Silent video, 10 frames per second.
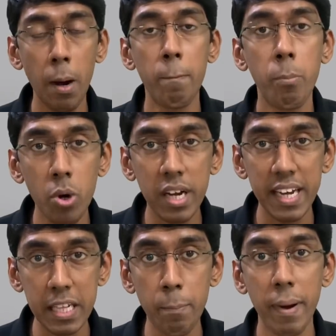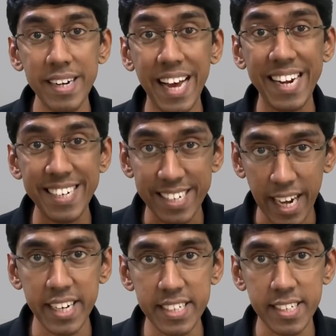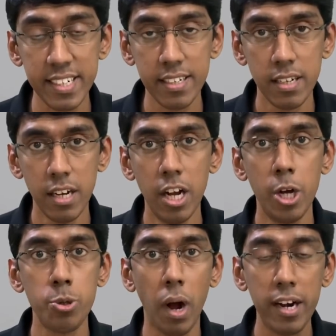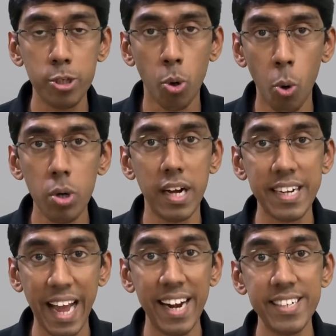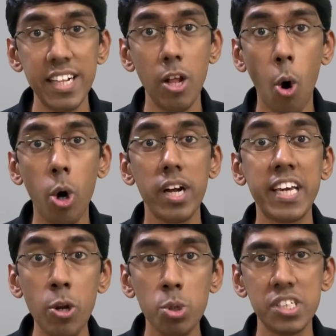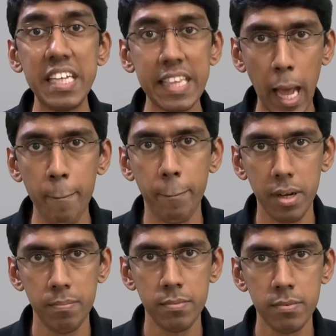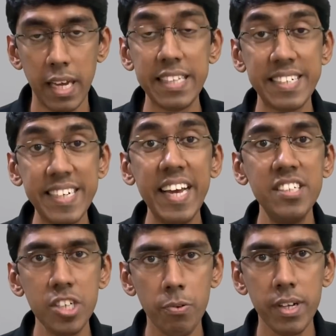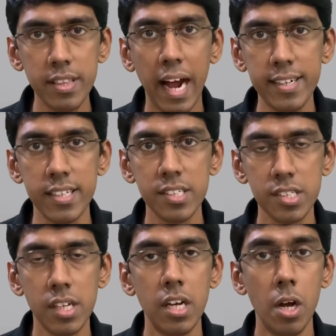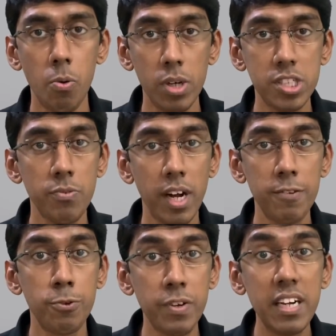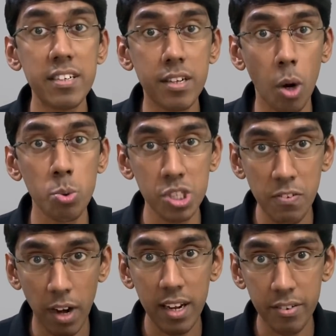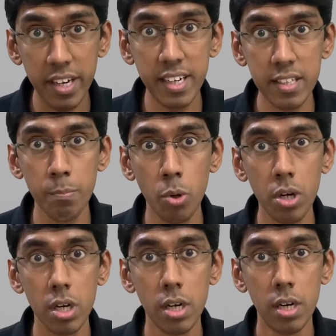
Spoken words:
a book in bed at night, you had to hold a candle or a kerosene lamp. And the danger with that is, once in a while, if you feel drowsy while reading the book,